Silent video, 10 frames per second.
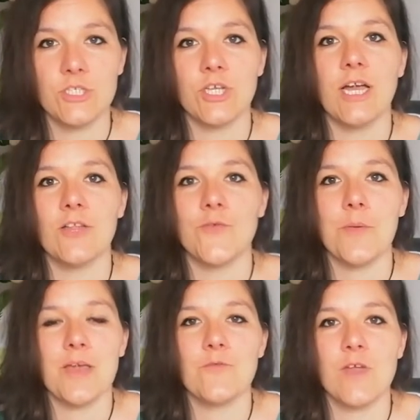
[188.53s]
which I got
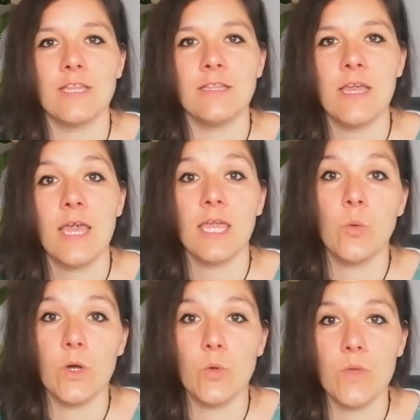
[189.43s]
from my friend,
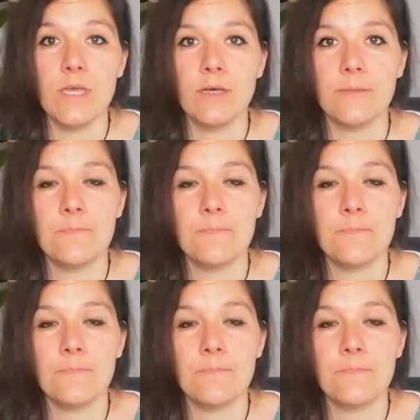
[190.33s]
in 1 week.